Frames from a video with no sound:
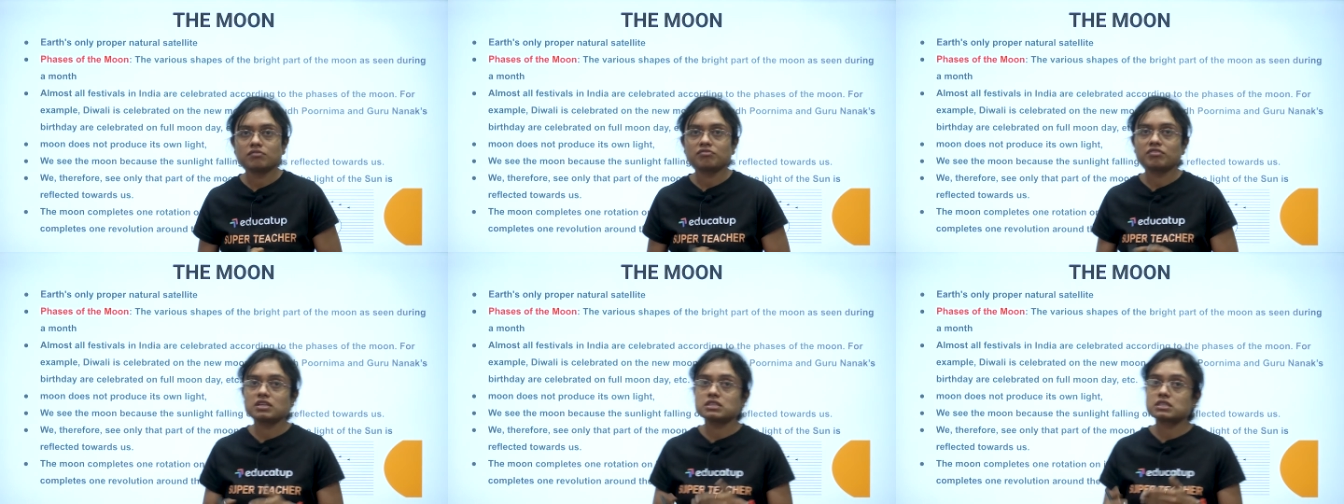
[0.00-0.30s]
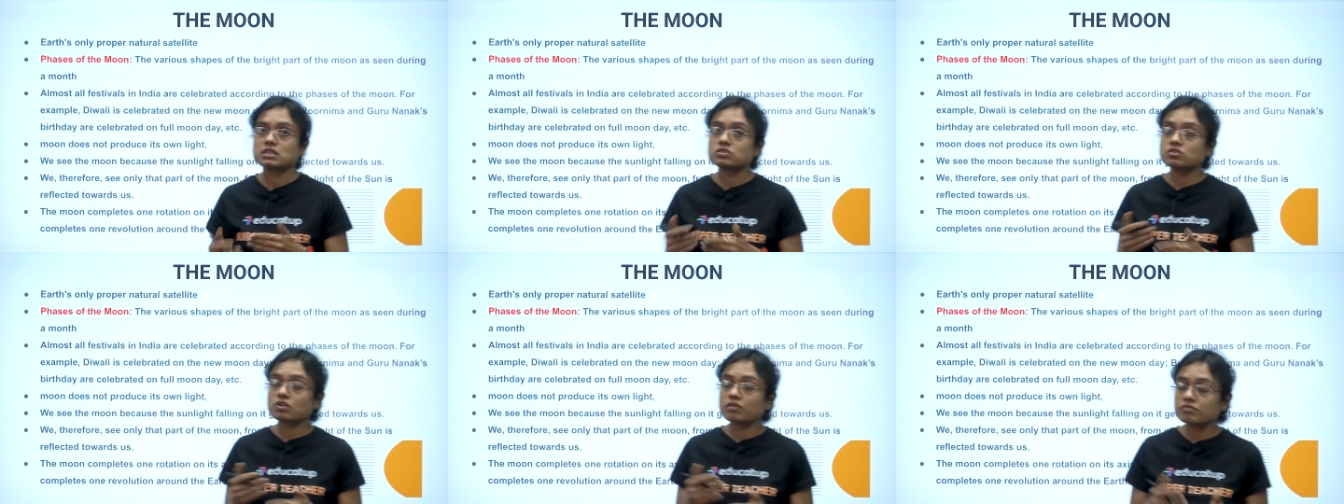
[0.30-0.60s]

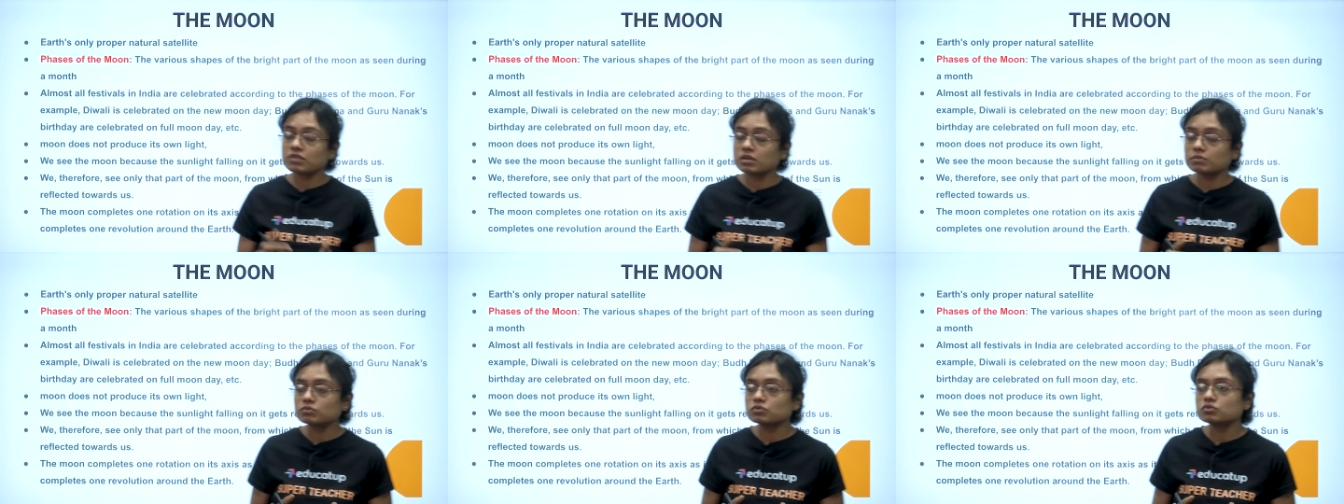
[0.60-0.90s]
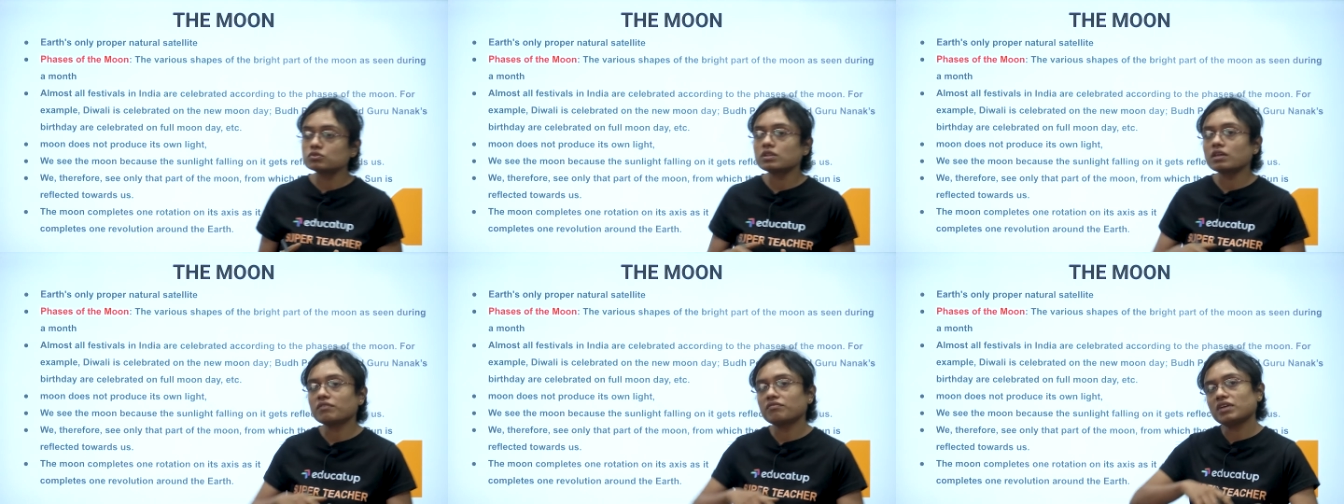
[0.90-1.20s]
Phases of the
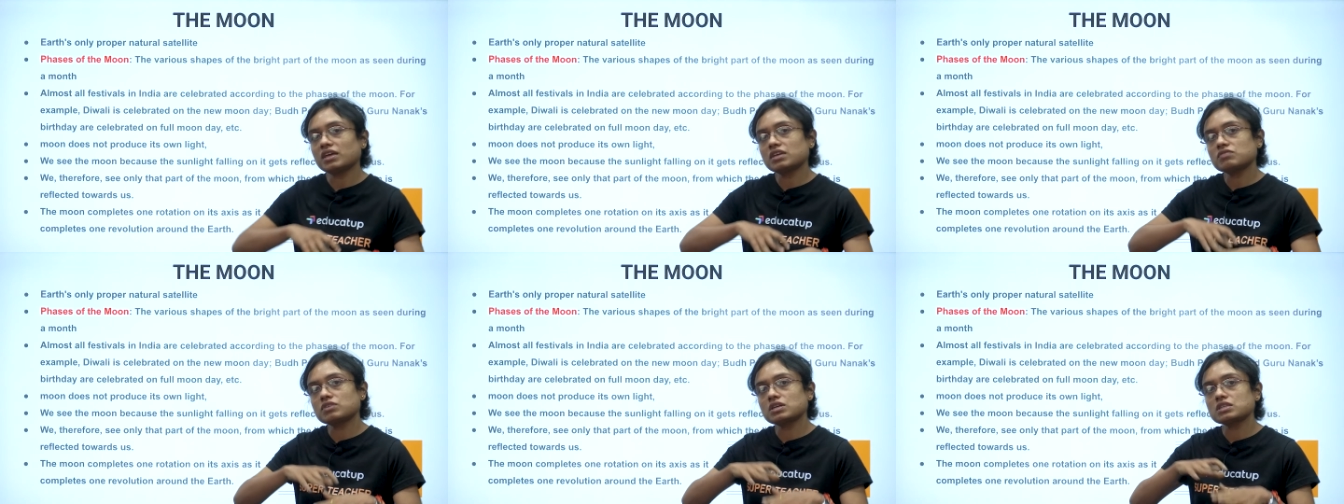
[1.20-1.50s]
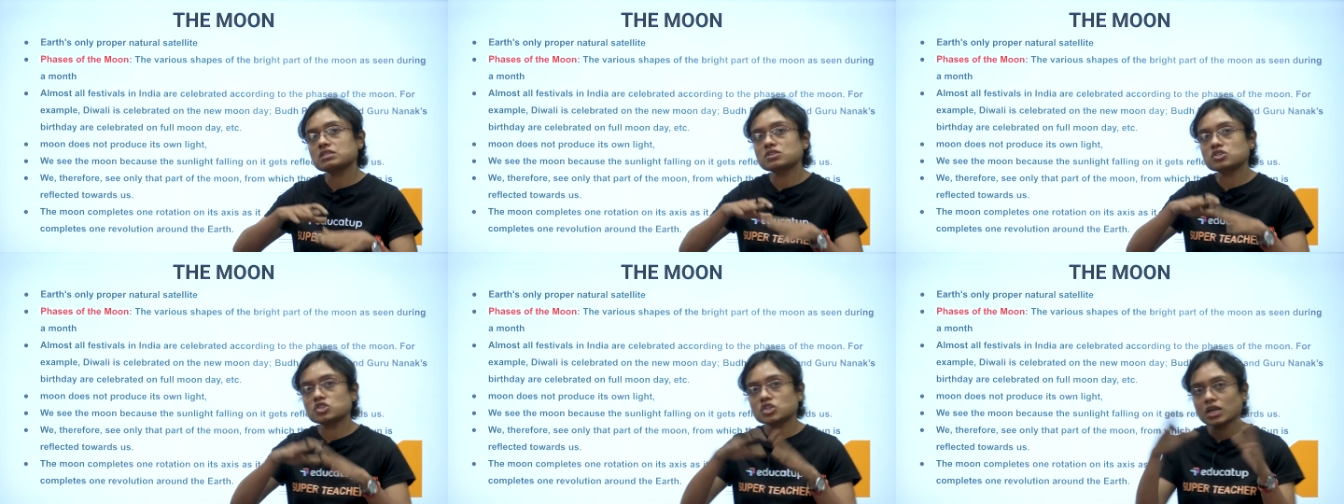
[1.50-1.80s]
moon, the
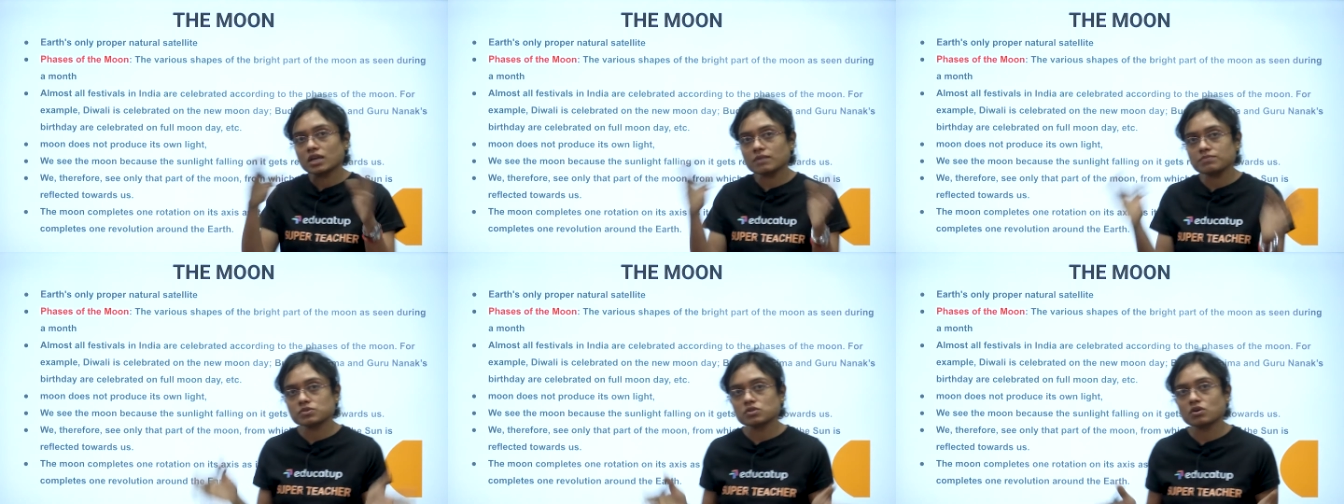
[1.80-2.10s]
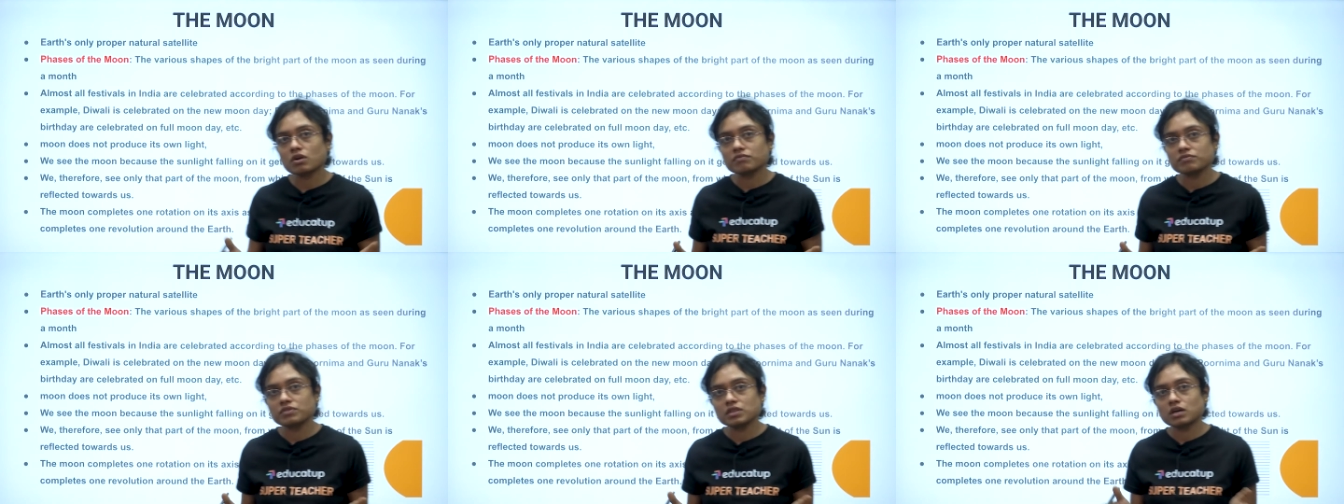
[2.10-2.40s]
various shapes
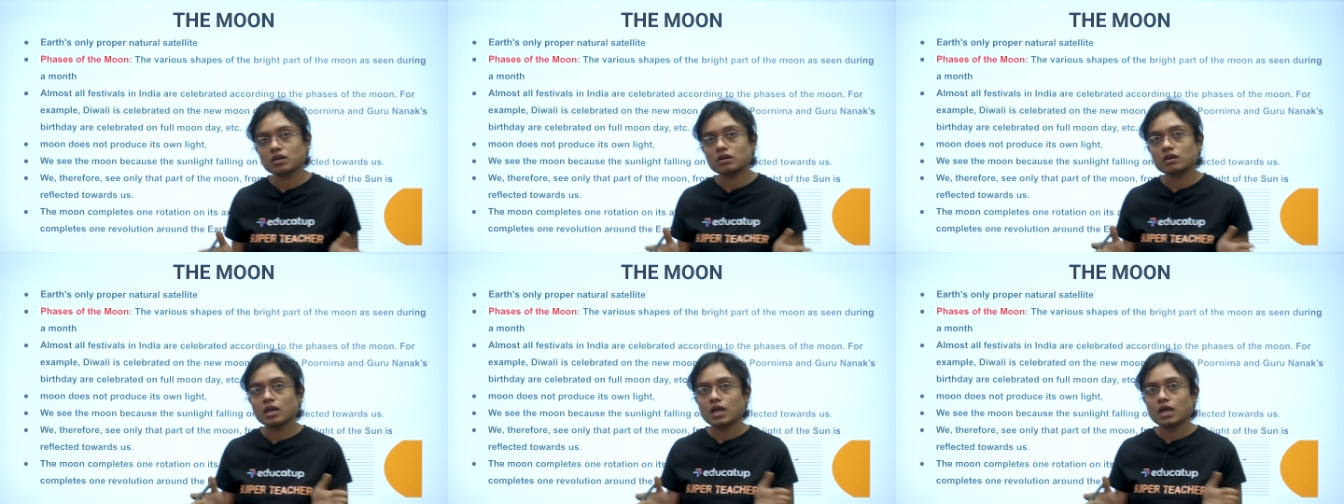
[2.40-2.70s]
of the